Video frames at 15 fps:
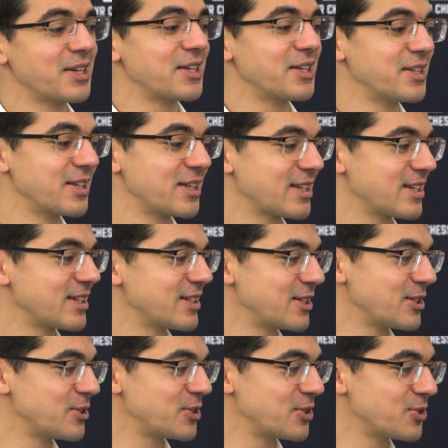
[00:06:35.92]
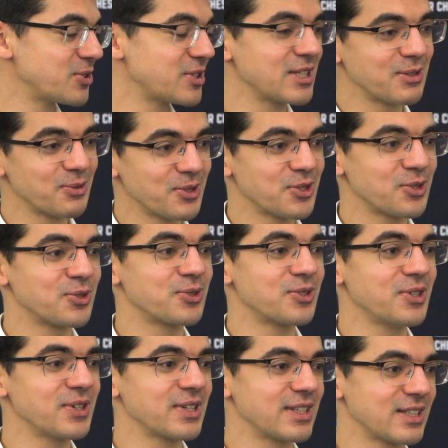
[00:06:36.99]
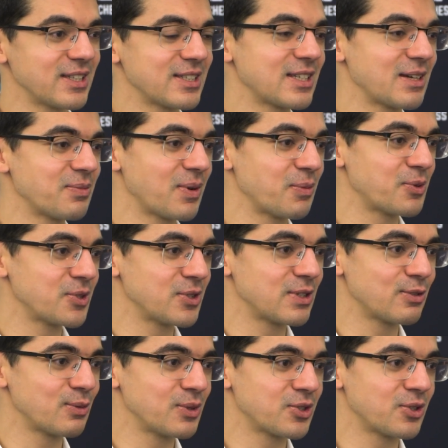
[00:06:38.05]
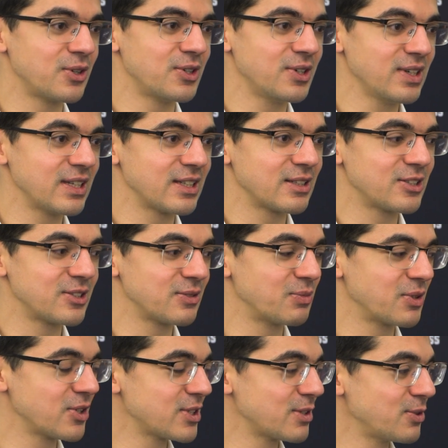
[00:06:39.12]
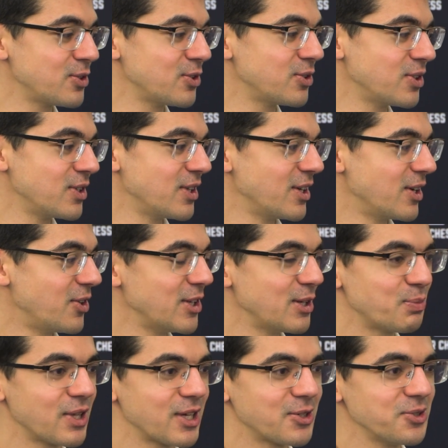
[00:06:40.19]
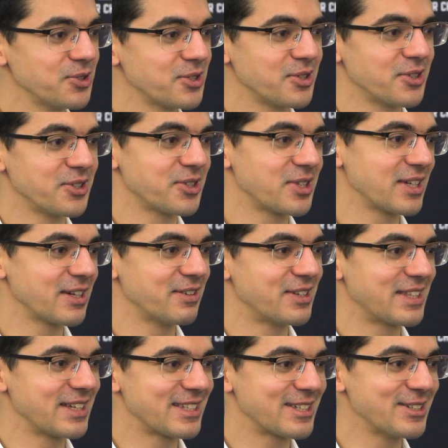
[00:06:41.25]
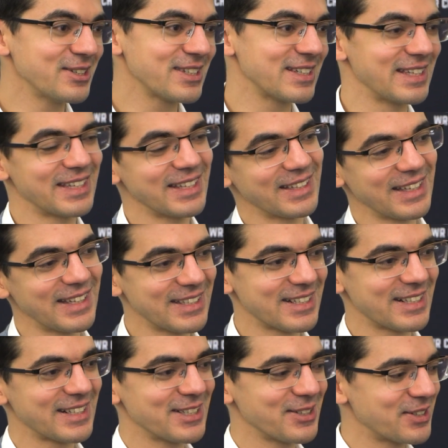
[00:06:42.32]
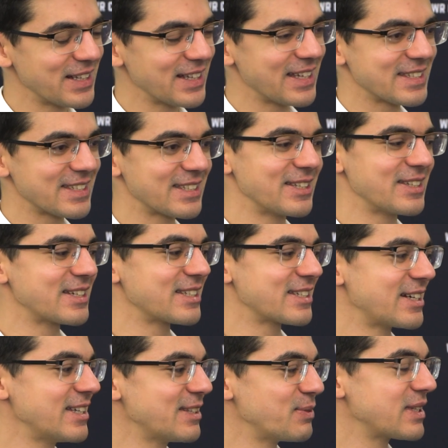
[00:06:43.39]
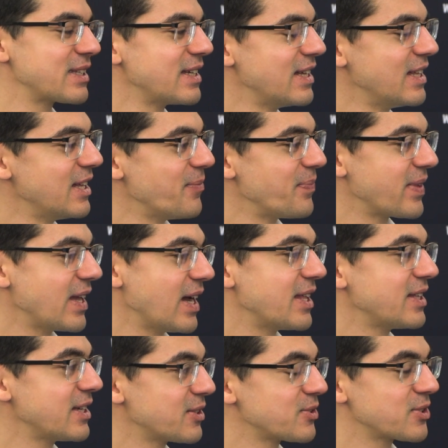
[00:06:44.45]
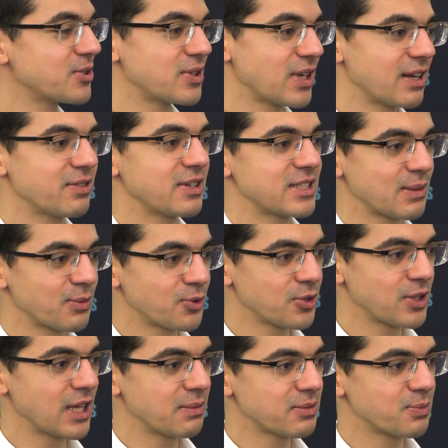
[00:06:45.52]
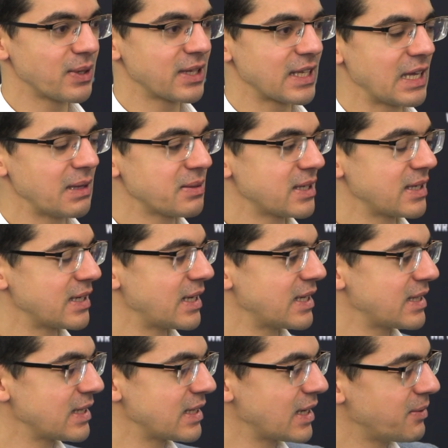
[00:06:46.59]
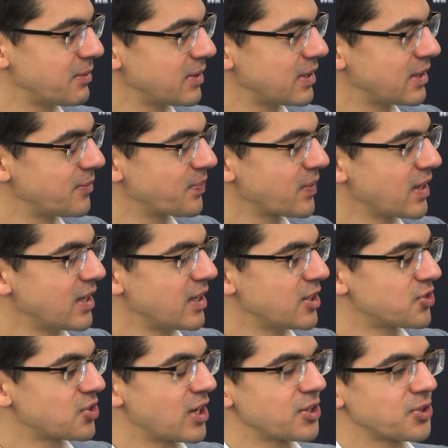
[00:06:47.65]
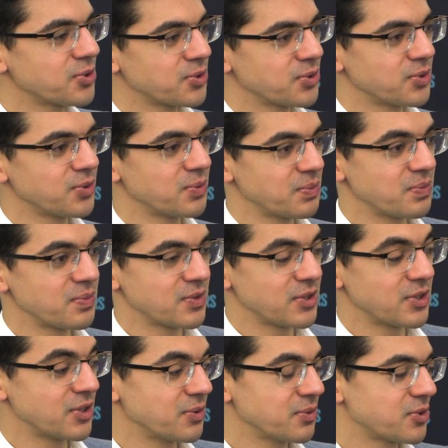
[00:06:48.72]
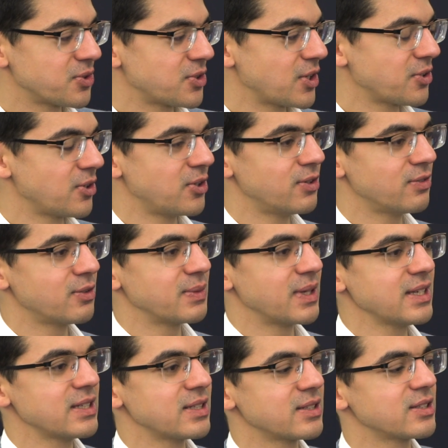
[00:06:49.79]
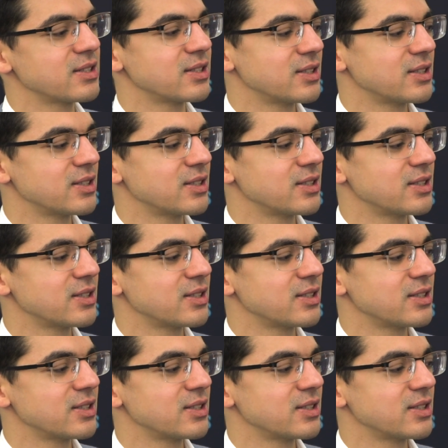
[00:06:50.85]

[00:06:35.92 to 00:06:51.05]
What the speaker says: like you see what you do wrong, and it's some opportunity for me to learn. And because when you only play good, you think everything is good, and then later you realize nothing is great. But yeah, I think it was good. I've had some good games, bad games, and I think I will try to learn from that. And